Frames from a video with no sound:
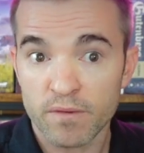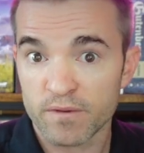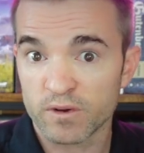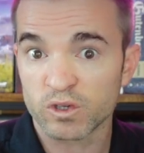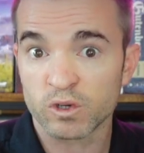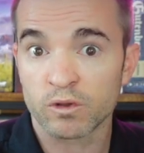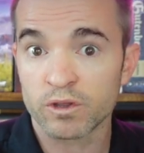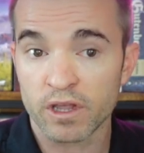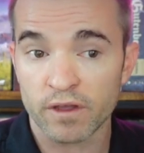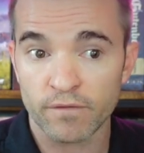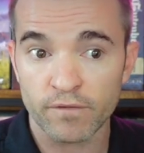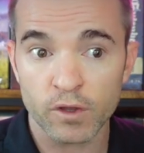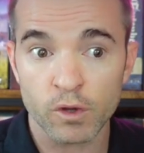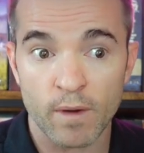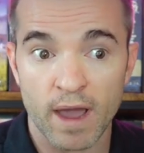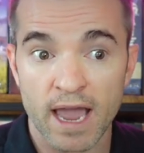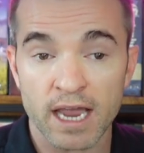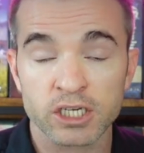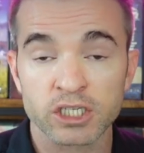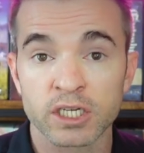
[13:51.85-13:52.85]
There's only a few
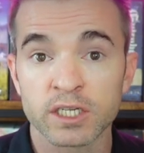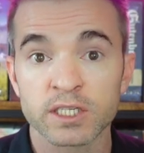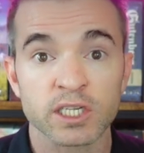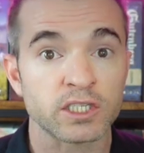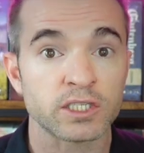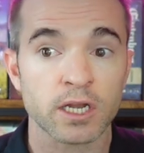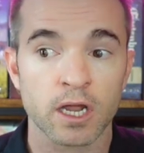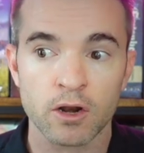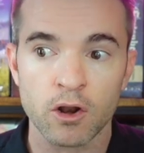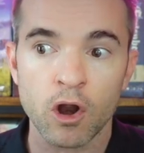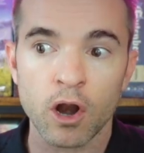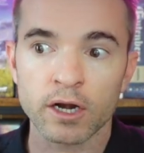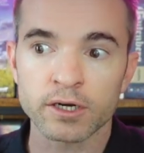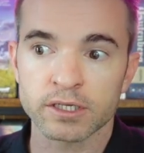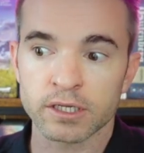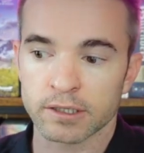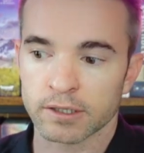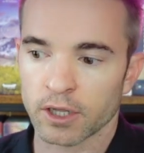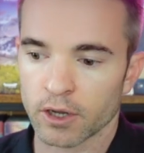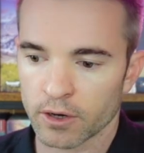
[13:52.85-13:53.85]
actions. It's not hard
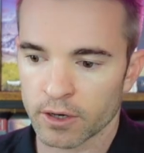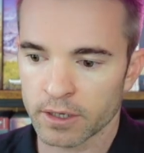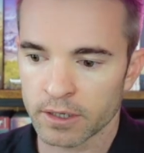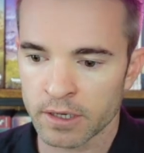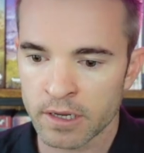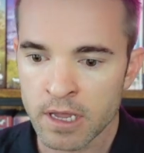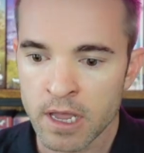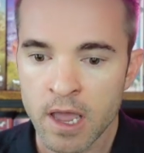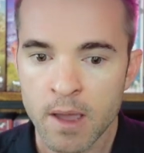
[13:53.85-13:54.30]
to learn,